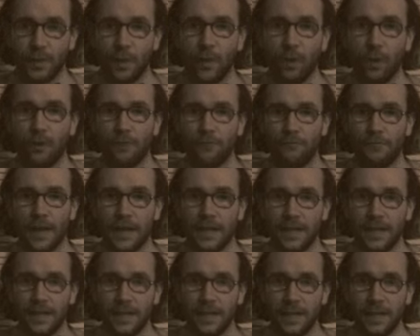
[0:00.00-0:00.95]
or
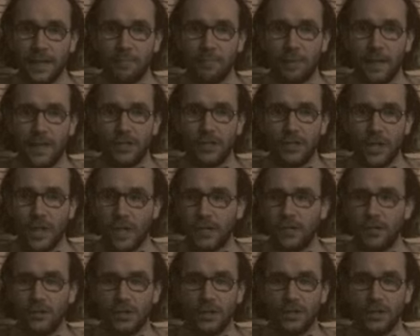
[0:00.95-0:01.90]
finally by
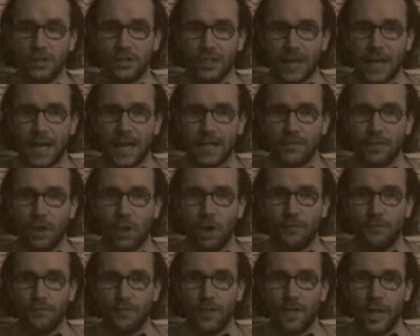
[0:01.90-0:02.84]
changing the size
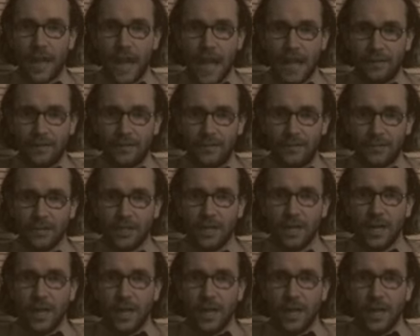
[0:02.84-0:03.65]
of the lens.